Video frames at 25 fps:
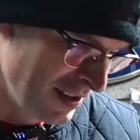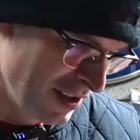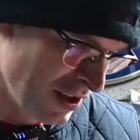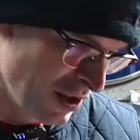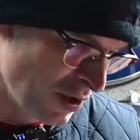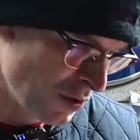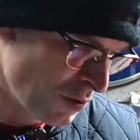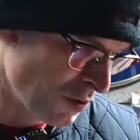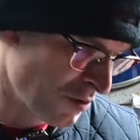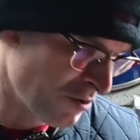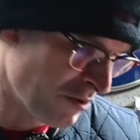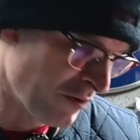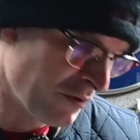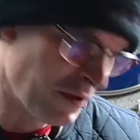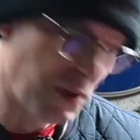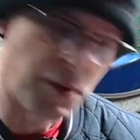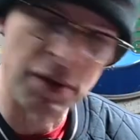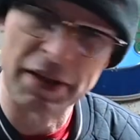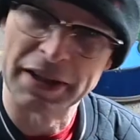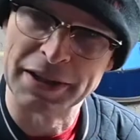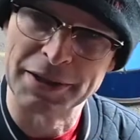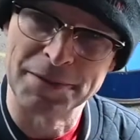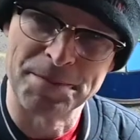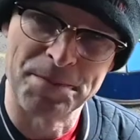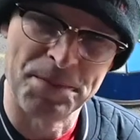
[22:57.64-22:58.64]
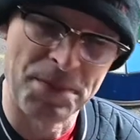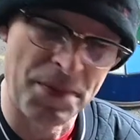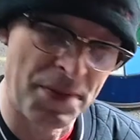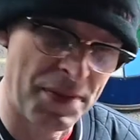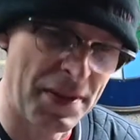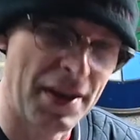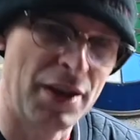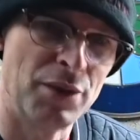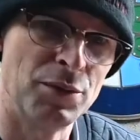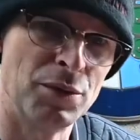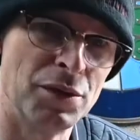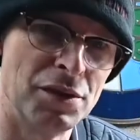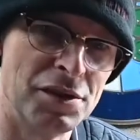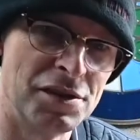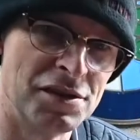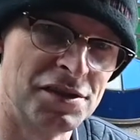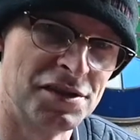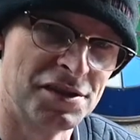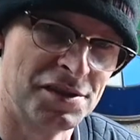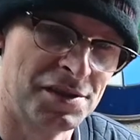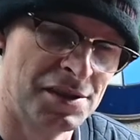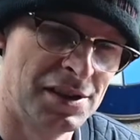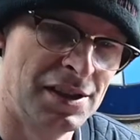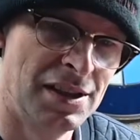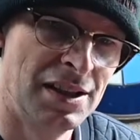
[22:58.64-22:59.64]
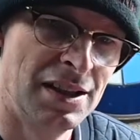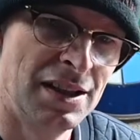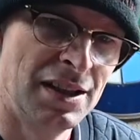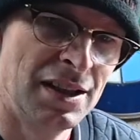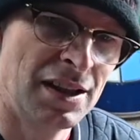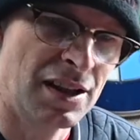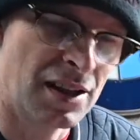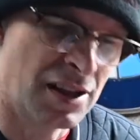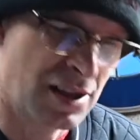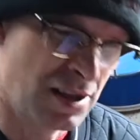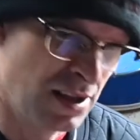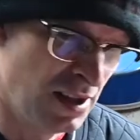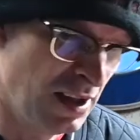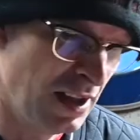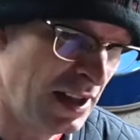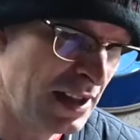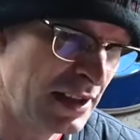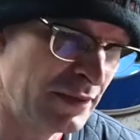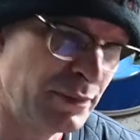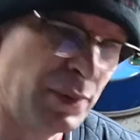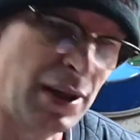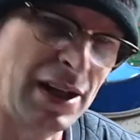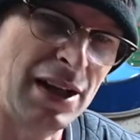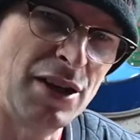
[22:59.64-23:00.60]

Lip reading: Quadrifoglio. That was kind of my